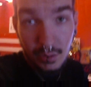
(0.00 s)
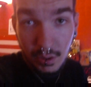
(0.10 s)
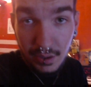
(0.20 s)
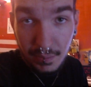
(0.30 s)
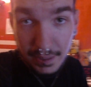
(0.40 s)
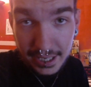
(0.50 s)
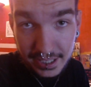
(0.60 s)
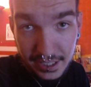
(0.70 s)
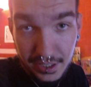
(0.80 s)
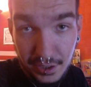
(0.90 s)
you all
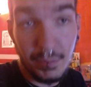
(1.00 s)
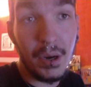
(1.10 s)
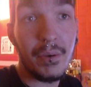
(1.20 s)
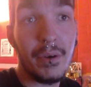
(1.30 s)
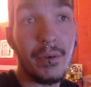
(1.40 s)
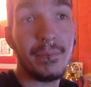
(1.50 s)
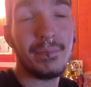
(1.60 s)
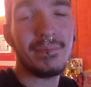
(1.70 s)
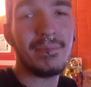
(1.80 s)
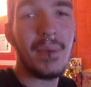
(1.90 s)
back here tomorrow.
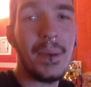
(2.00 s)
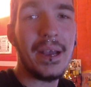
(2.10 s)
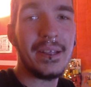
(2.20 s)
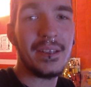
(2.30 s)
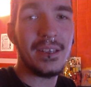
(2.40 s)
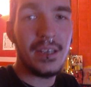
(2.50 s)
Bye-bye.